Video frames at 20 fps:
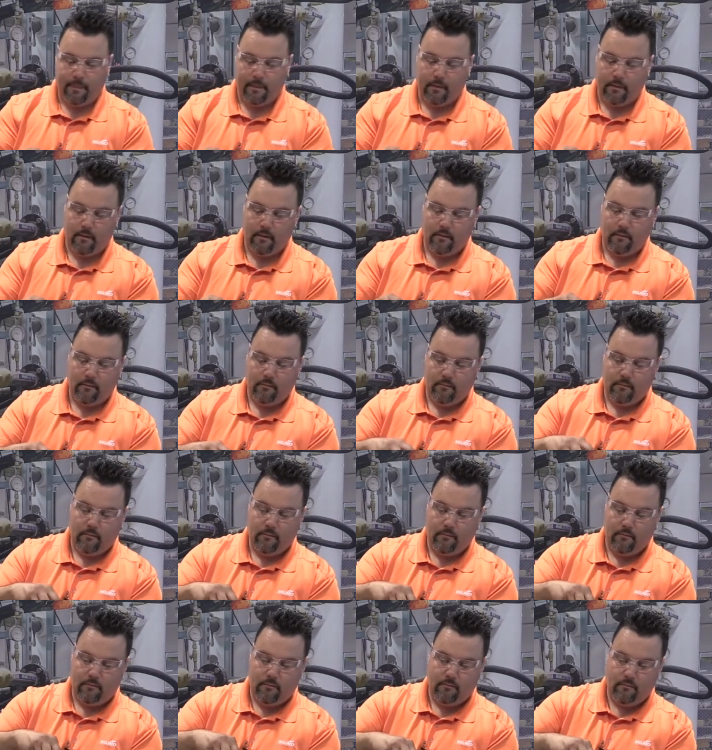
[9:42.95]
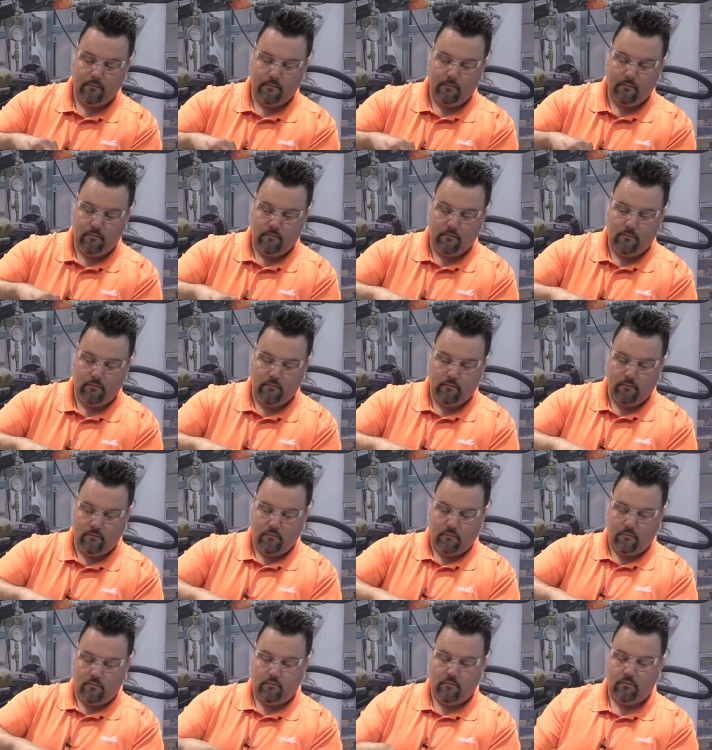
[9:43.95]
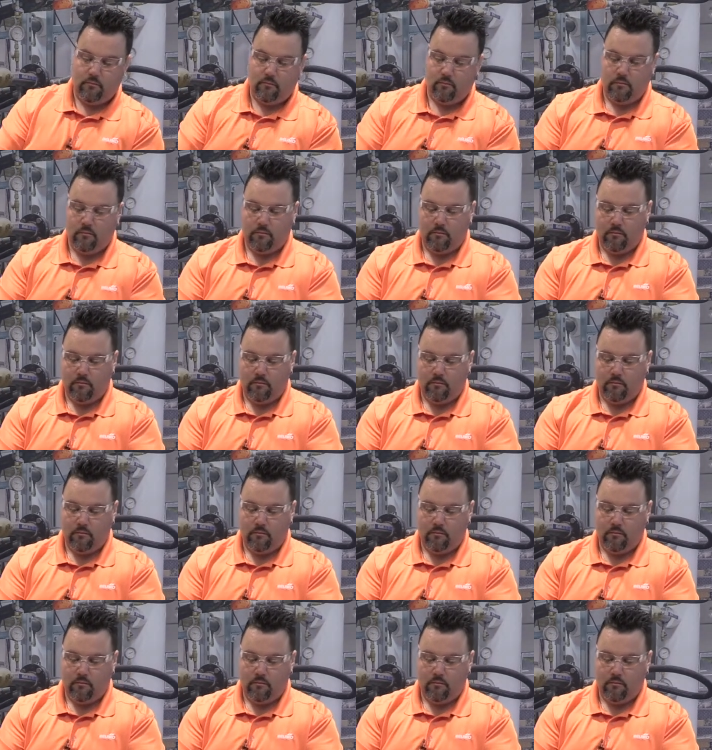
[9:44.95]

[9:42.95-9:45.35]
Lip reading: (silence)